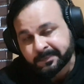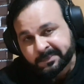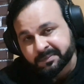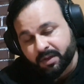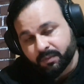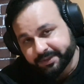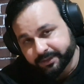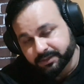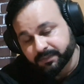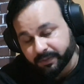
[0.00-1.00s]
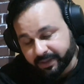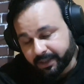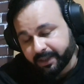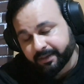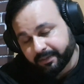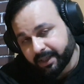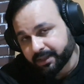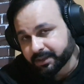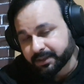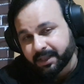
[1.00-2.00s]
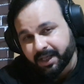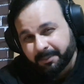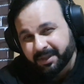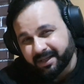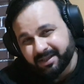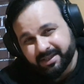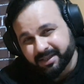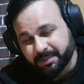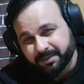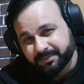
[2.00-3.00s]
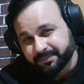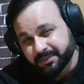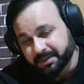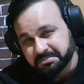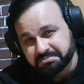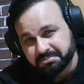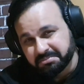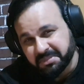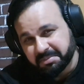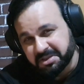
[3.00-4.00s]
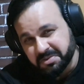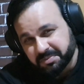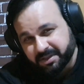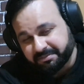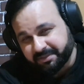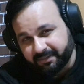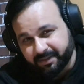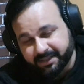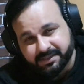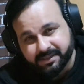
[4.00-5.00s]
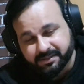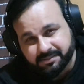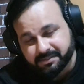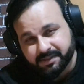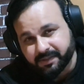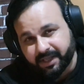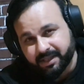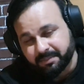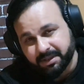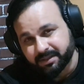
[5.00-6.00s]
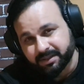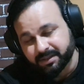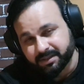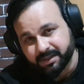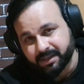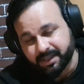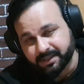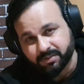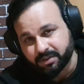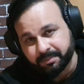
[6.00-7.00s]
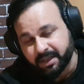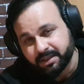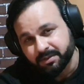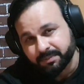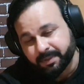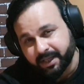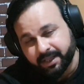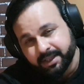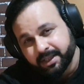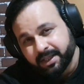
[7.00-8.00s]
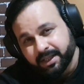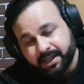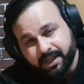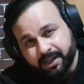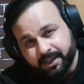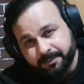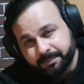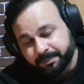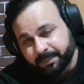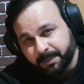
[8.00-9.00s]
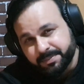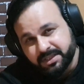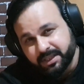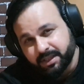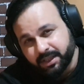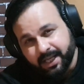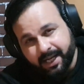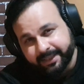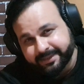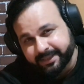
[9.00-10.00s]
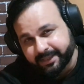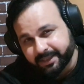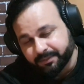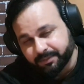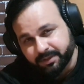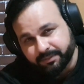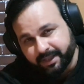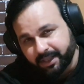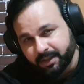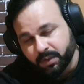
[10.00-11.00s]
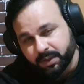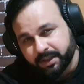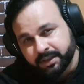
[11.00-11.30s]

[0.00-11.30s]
which is really great. I mean, anything above maybe 2.5 lakhs is great. I mean, that's going to make you play PUBG in high setting with a very good